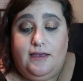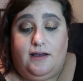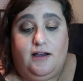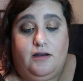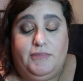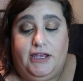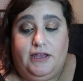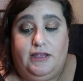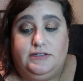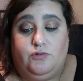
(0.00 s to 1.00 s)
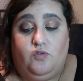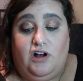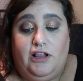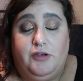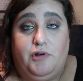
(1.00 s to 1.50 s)
And
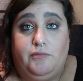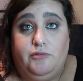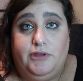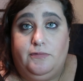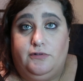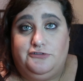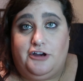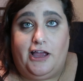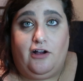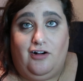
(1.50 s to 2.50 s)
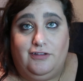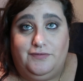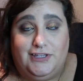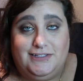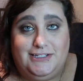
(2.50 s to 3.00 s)
while I probably won't try all of
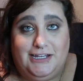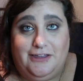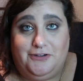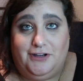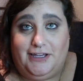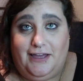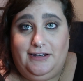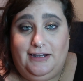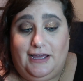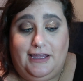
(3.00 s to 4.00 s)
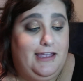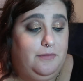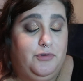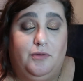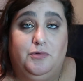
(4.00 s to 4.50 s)
these together again, I
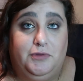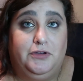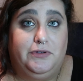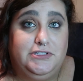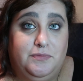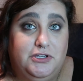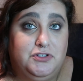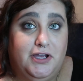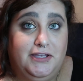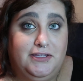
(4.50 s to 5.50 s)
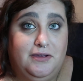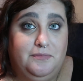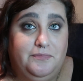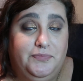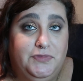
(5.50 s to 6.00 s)
am probably going to be trying
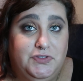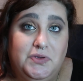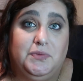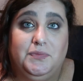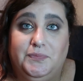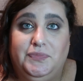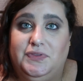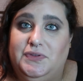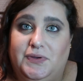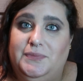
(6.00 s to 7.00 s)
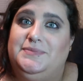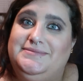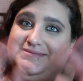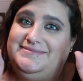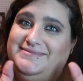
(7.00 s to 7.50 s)
them soon. So
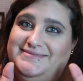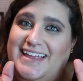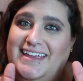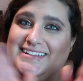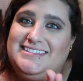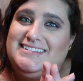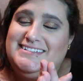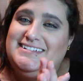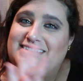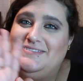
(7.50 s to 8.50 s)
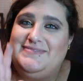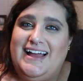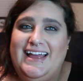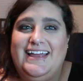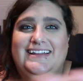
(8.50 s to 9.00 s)
thanks.
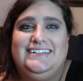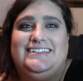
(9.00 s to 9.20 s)
Bye.